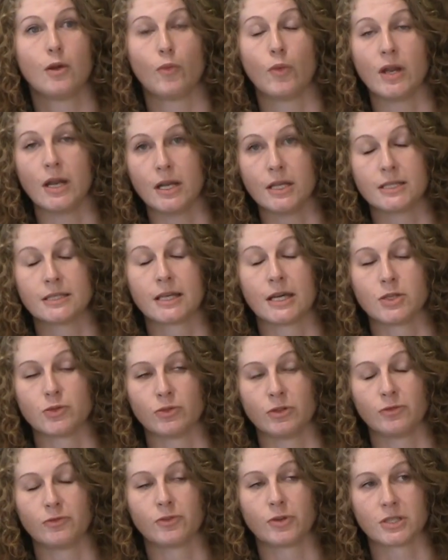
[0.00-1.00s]
We need to
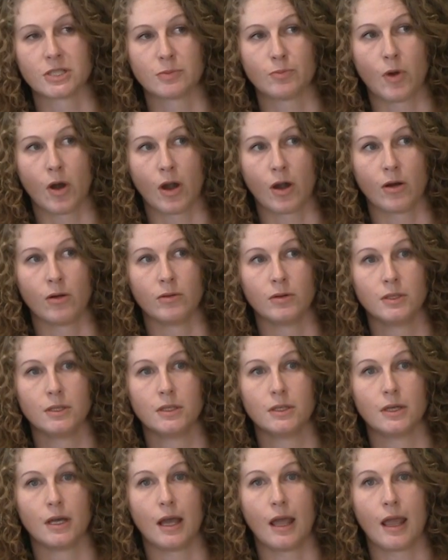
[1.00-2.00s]
schedule it for tomorrow."
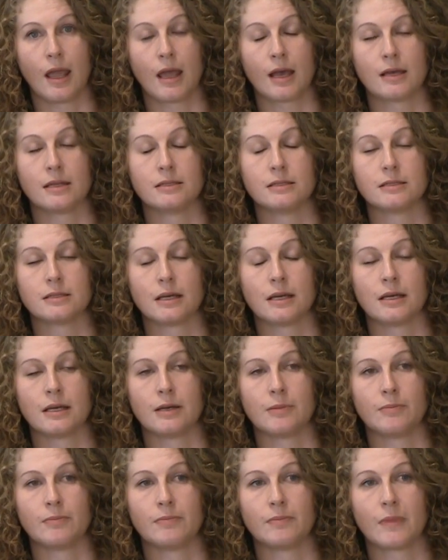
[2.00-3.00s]

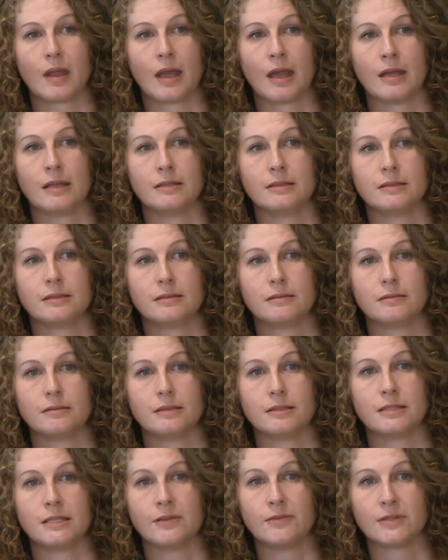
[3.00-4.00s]
And
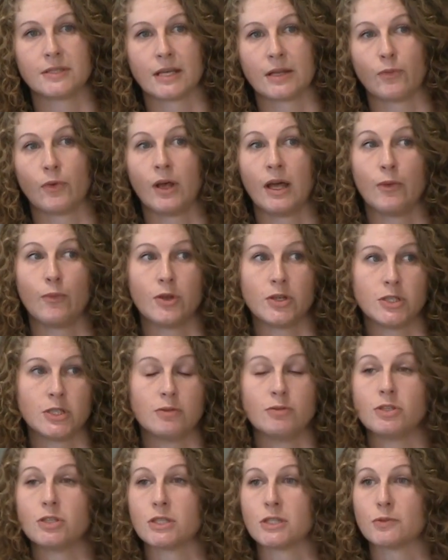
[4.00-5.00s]
Steve said, "Well, I wish
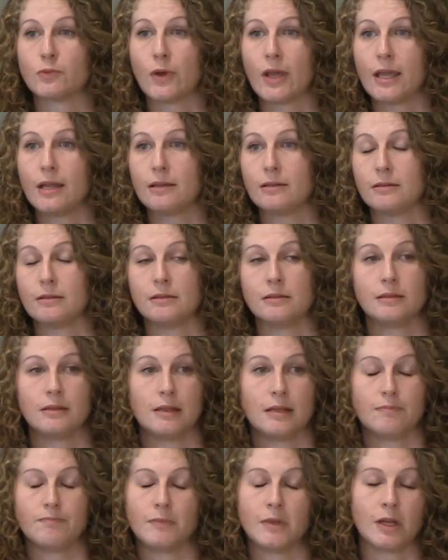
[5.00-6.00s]
you would just wait."
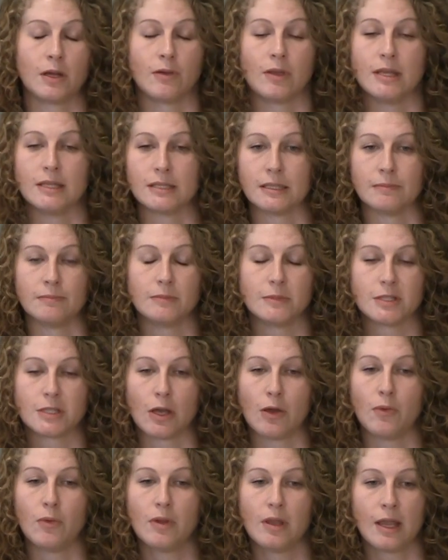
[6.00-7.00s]
And, he didn't.
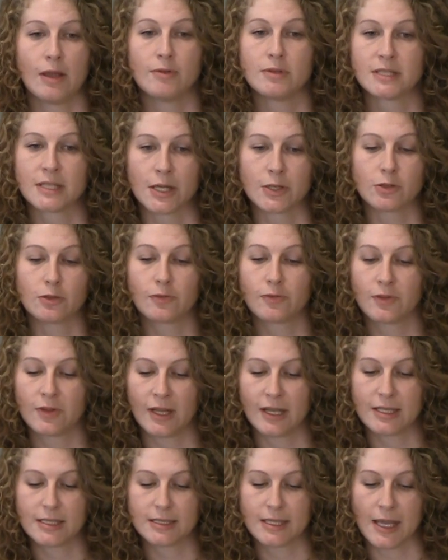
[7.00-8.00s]
So it was scheduled for the
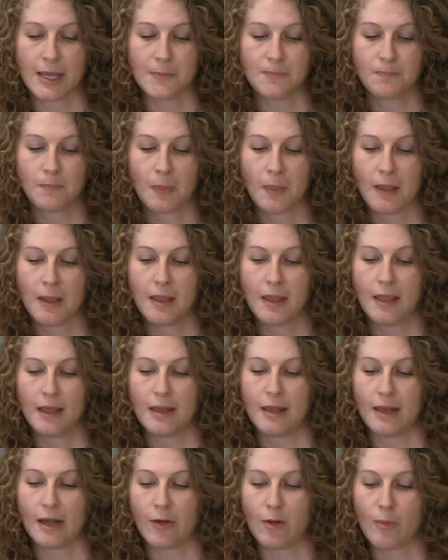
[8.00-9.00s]
next day.
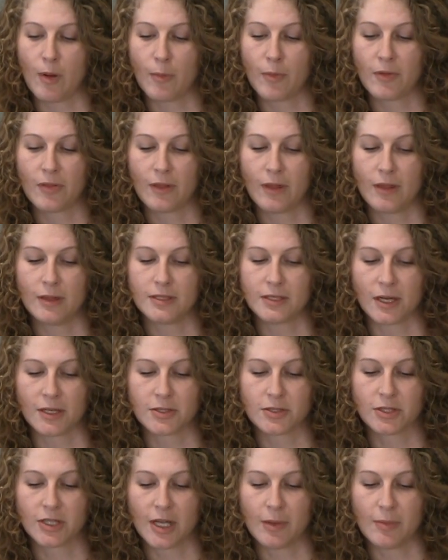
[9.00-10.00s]
And I remember the
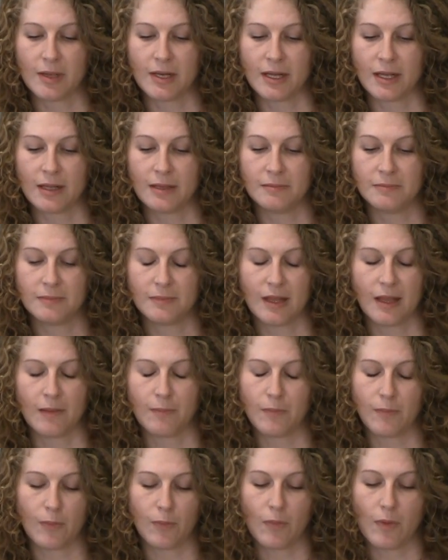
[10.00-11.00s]
doctor coming in
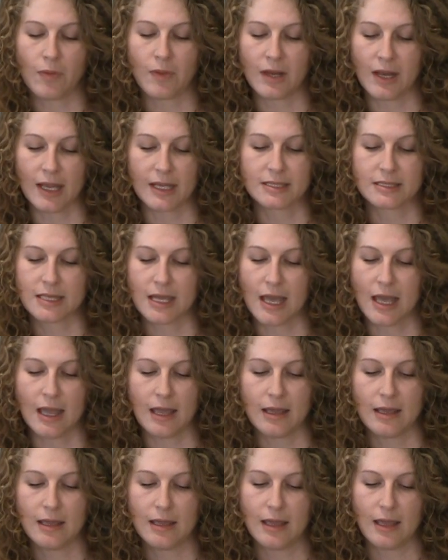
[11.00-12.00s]
the next
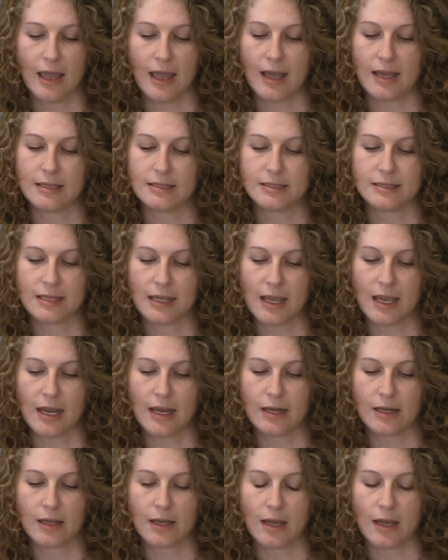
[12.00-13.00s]
day and
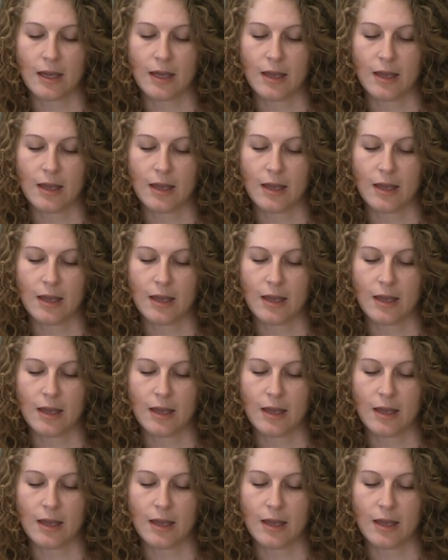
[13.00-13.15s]
saying,